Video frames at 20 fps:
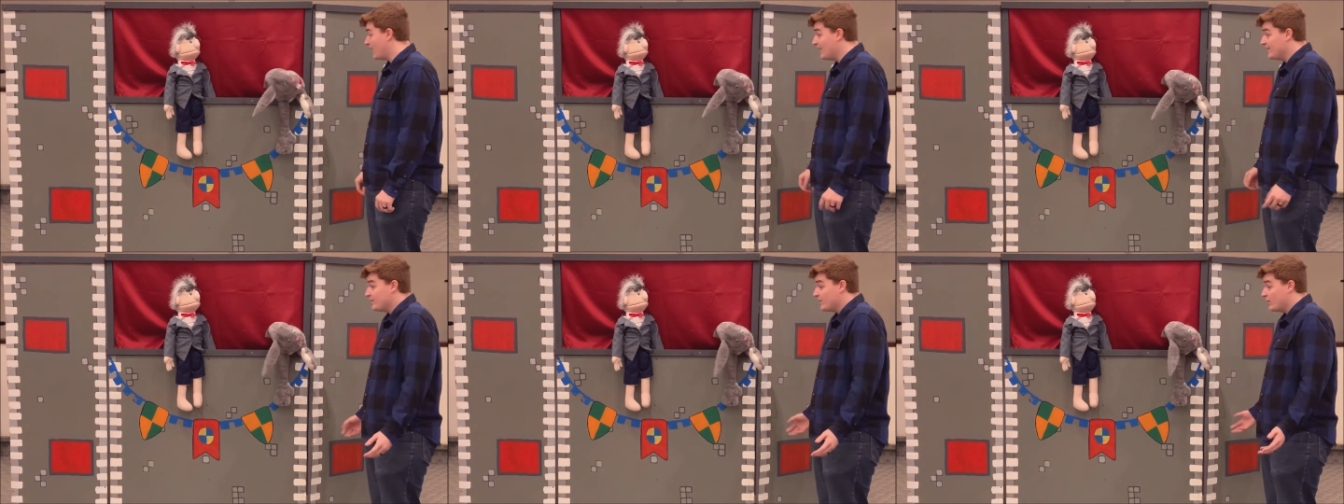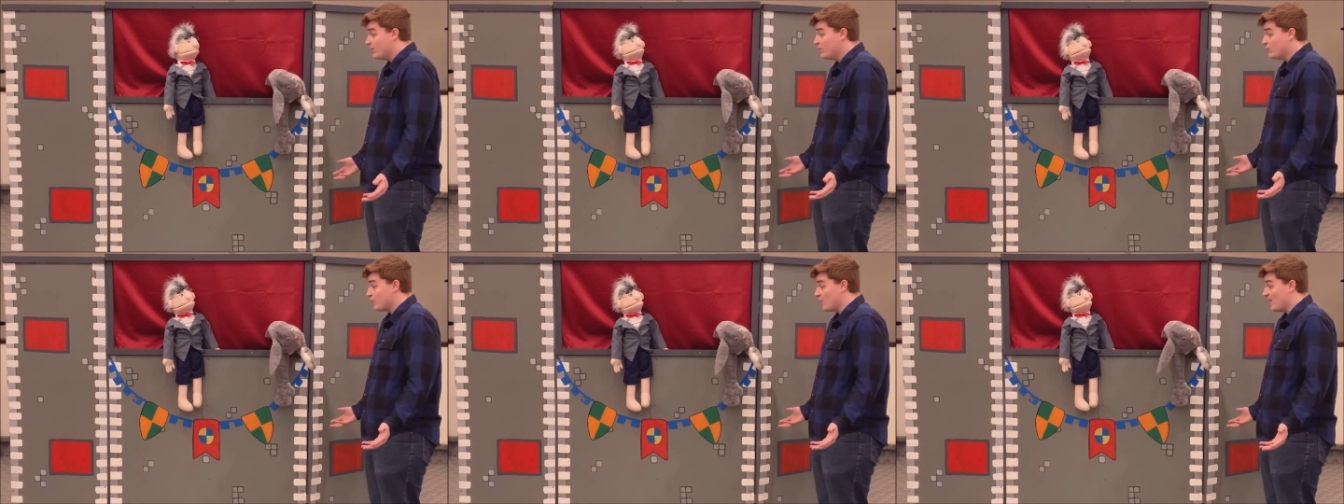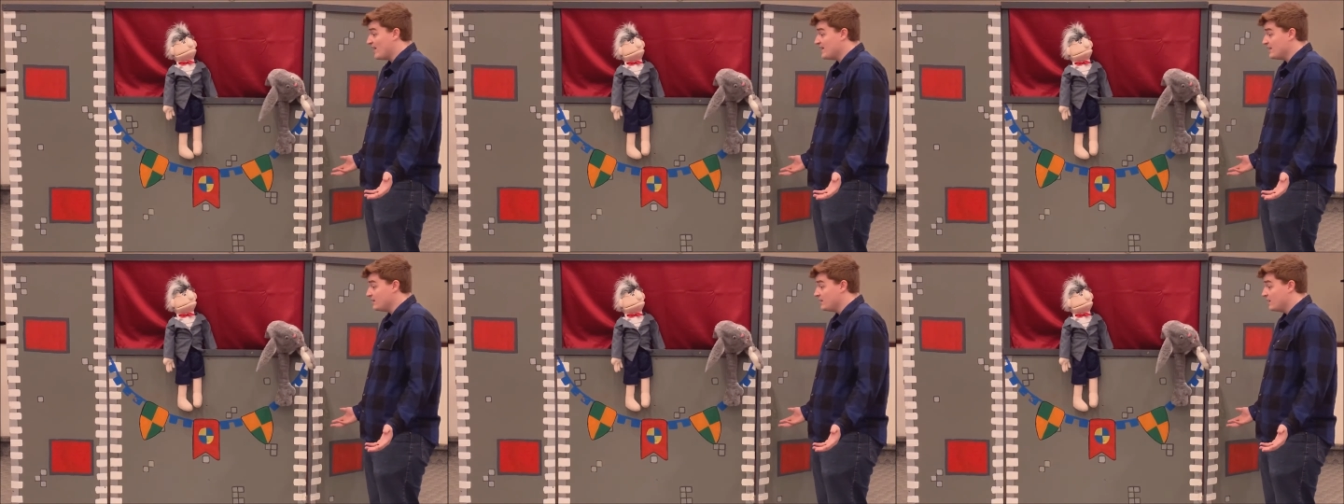I know,
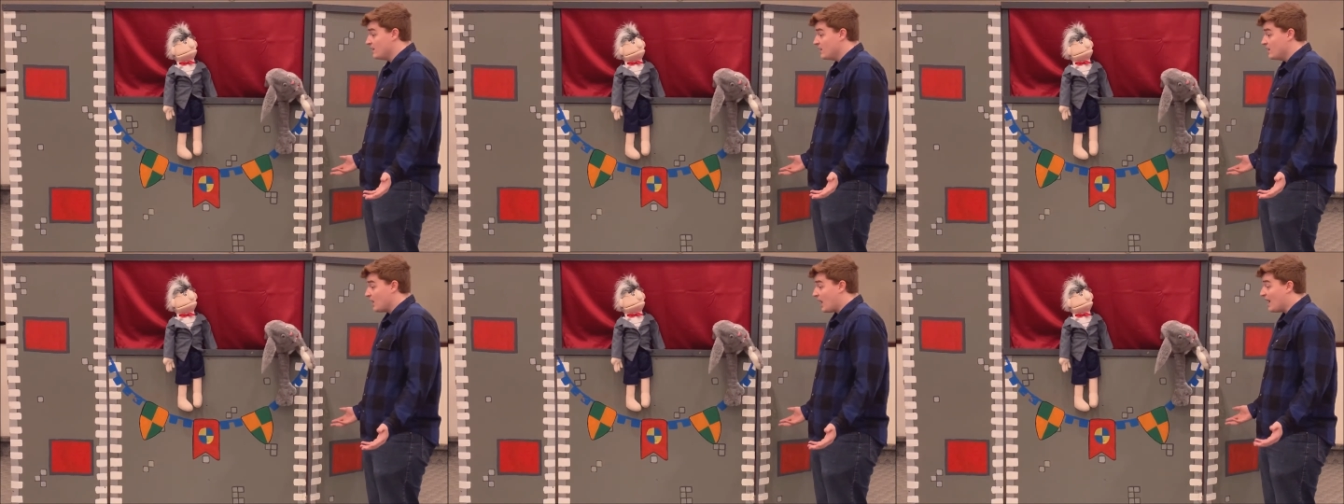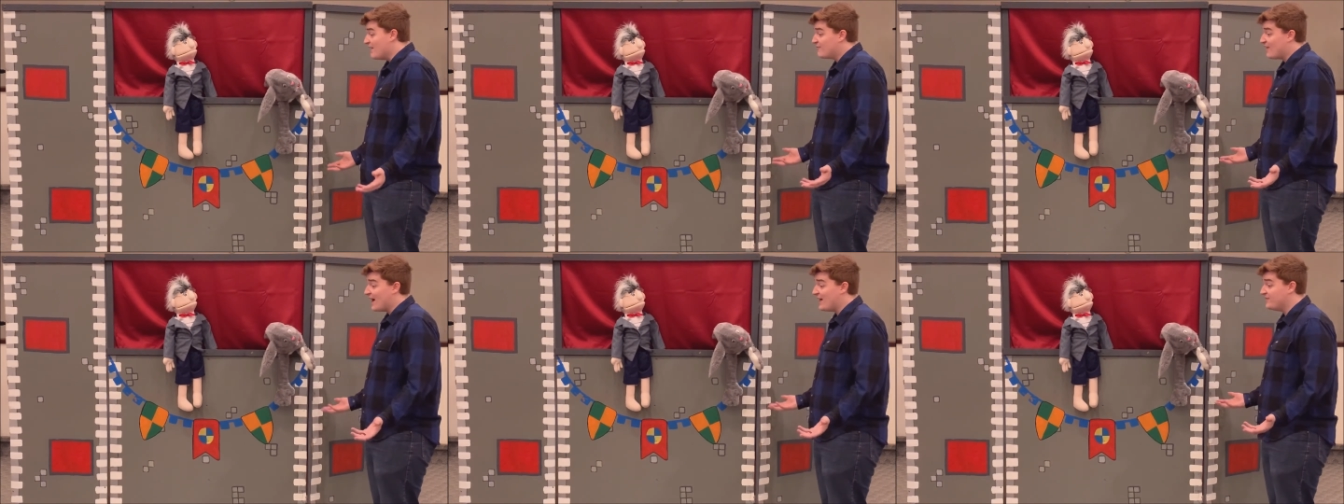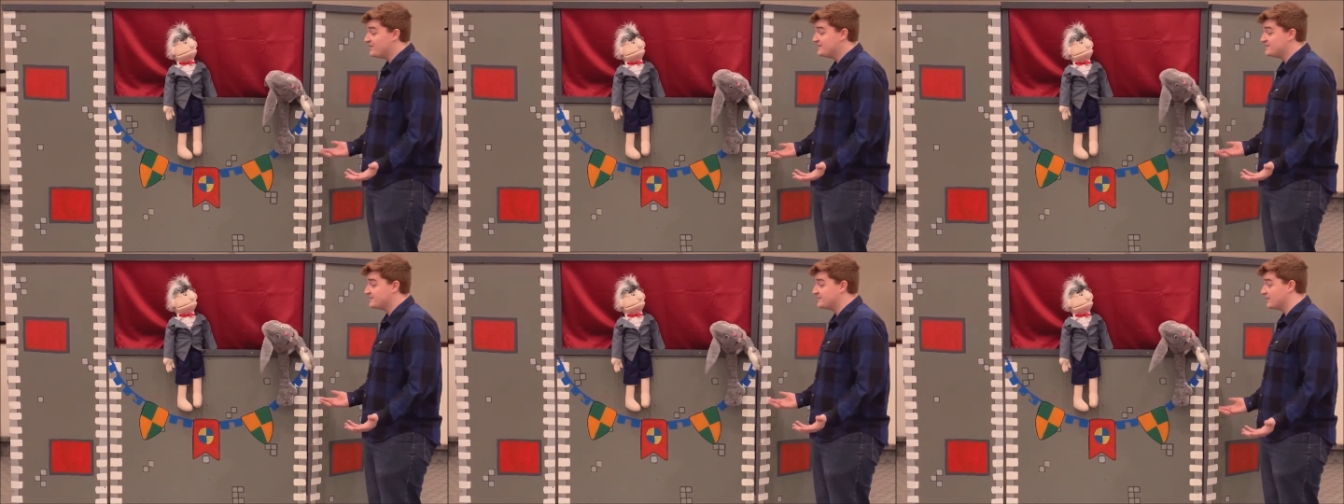right? I've
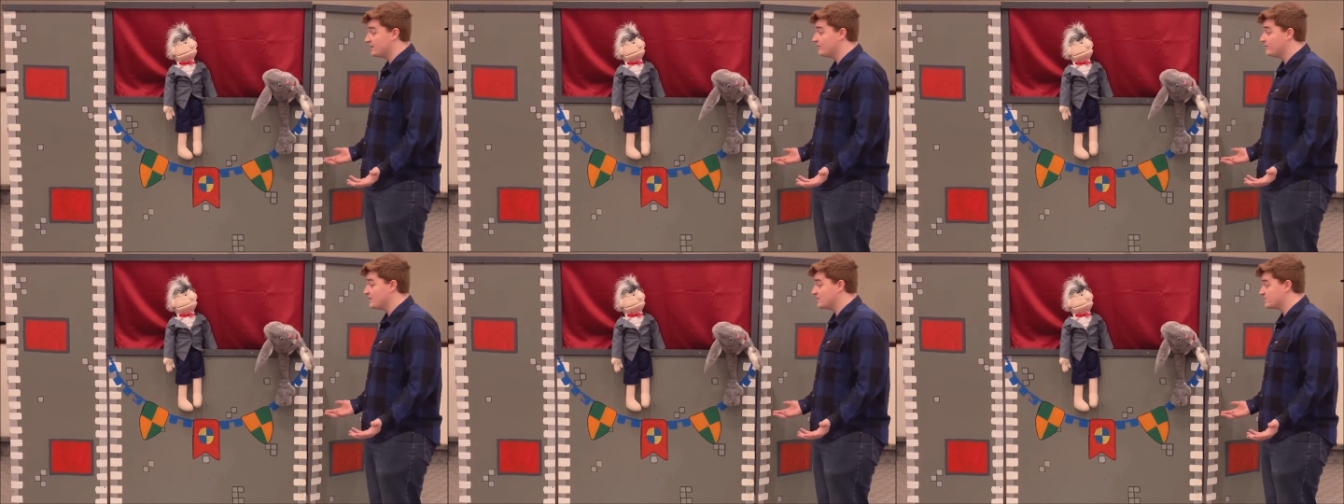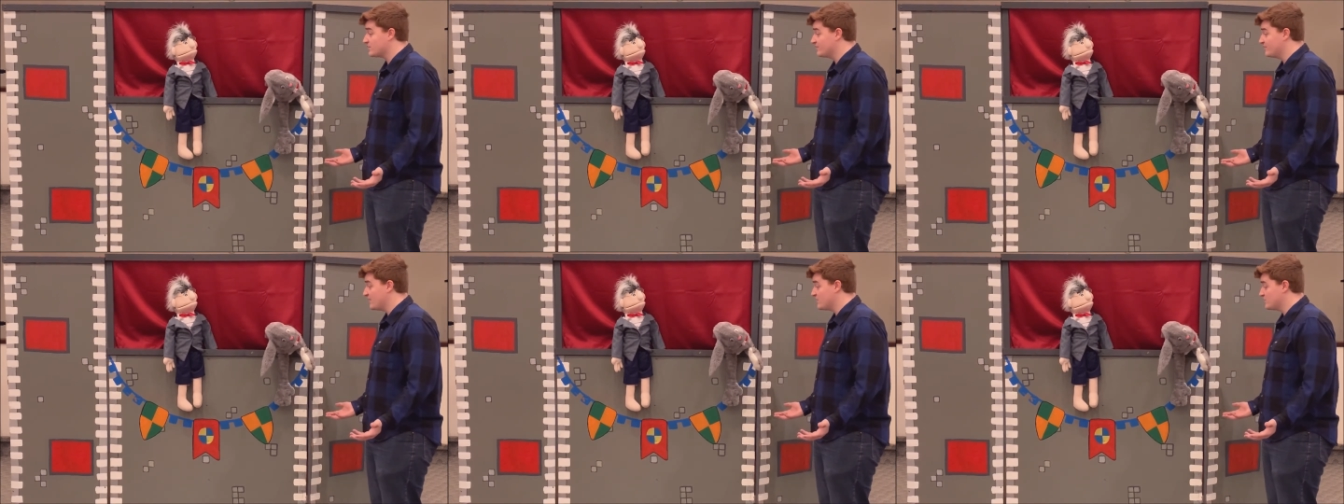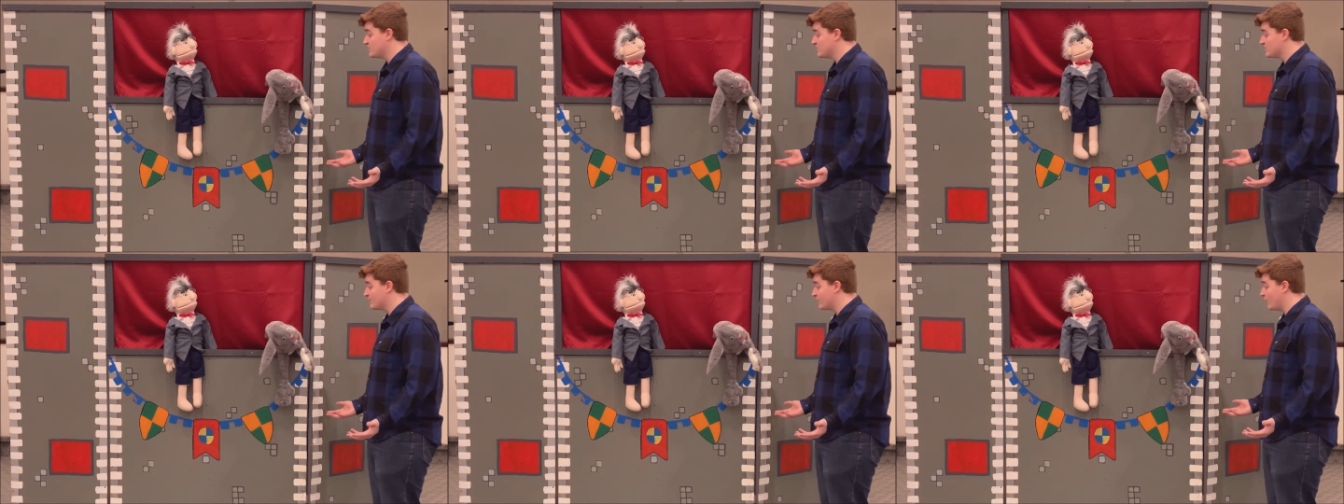had these dinner
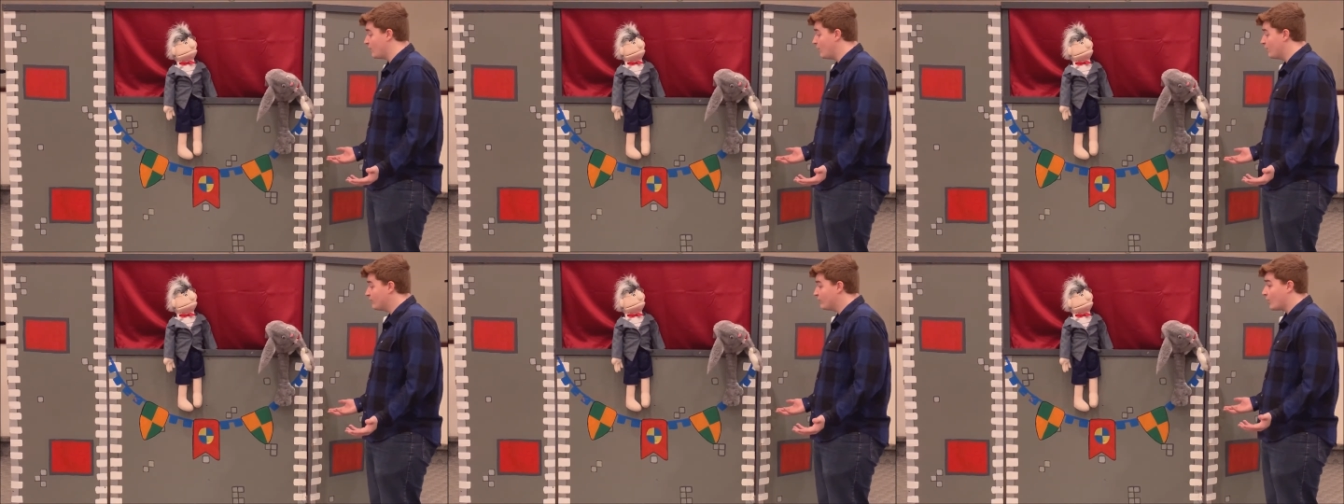reservations for